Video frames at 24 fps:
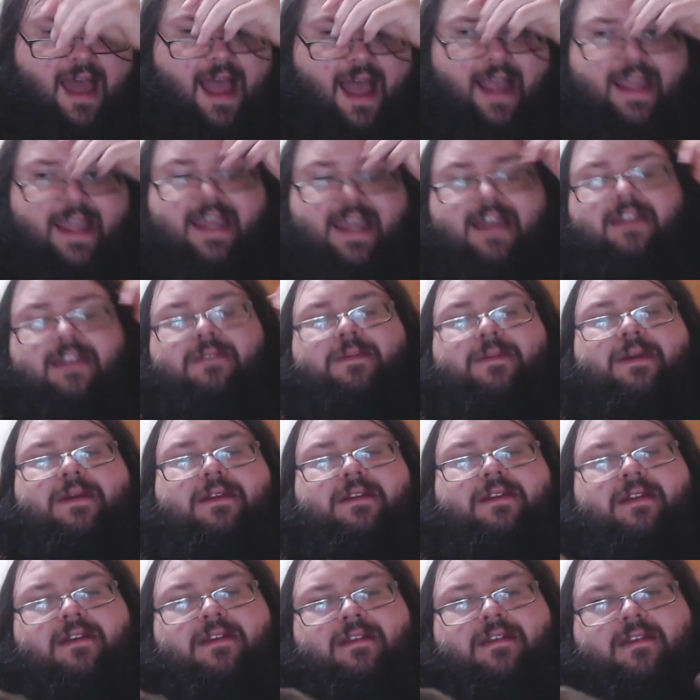I can't speak
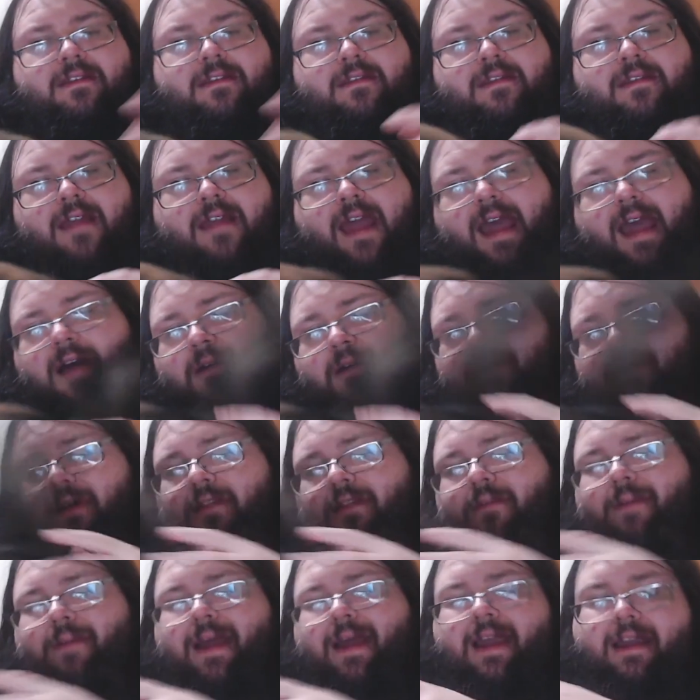to how well
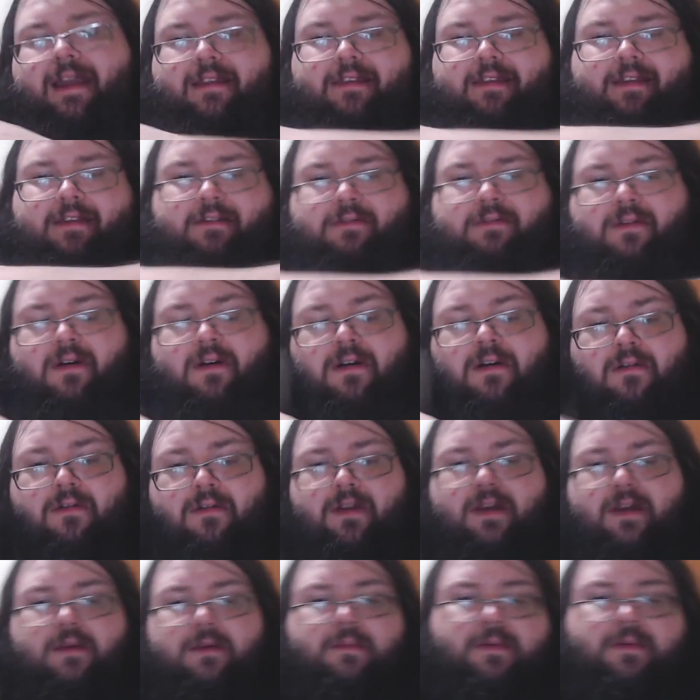the bag itself will hold
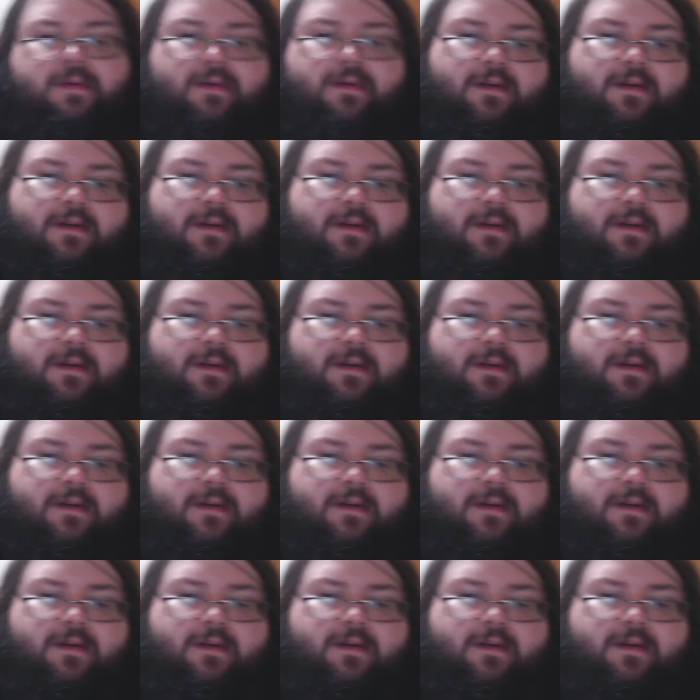up